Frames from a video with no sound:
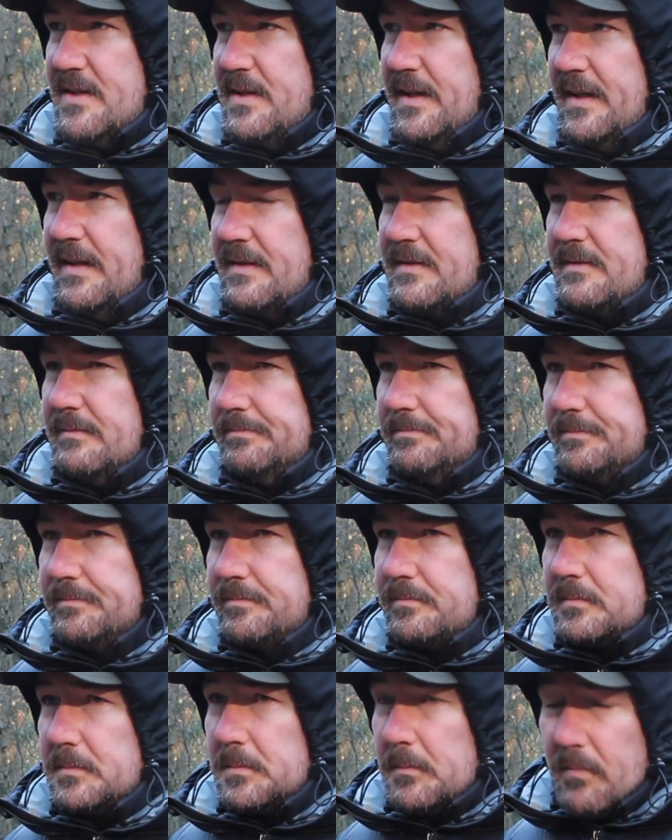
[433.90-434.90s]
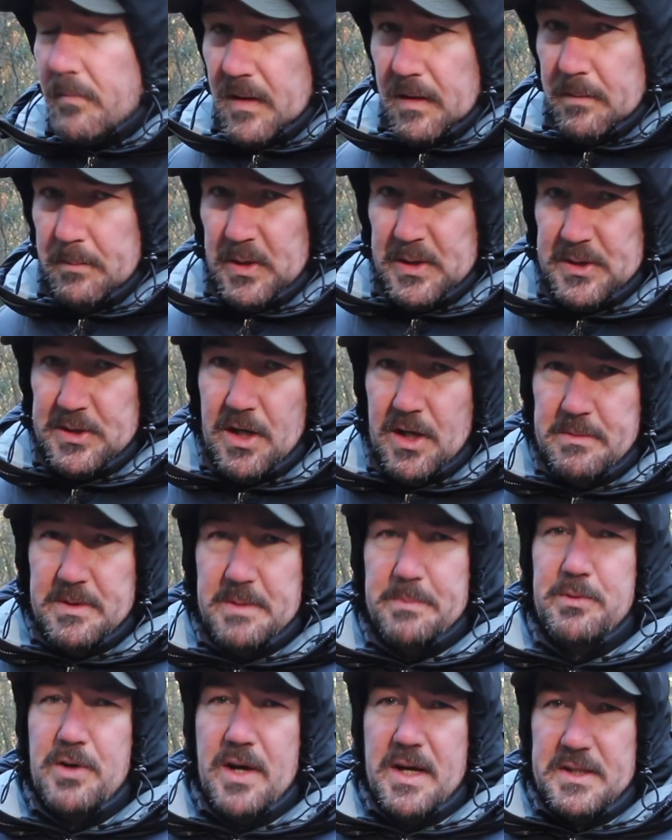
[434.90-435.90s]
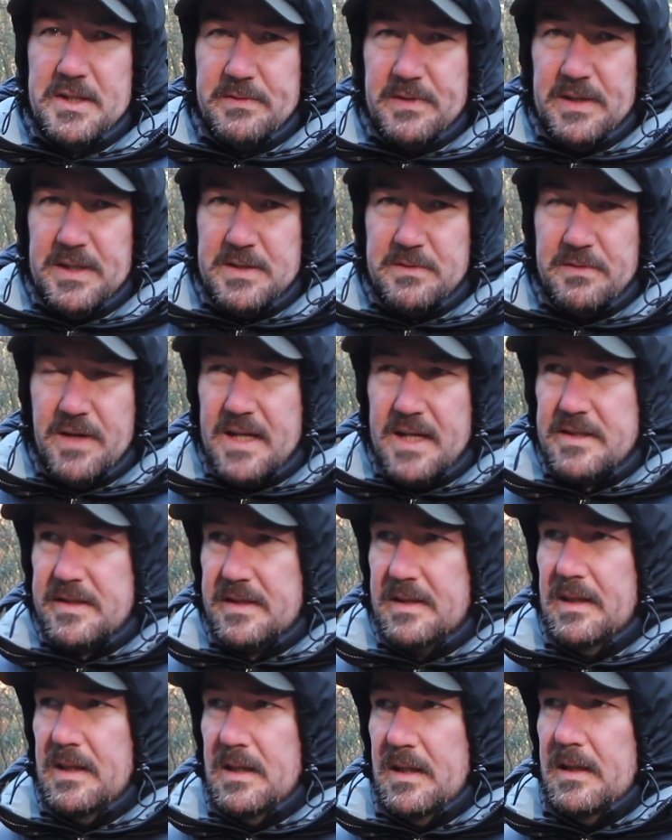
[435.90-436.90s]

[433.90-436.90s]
days, but in terms of price for this vest,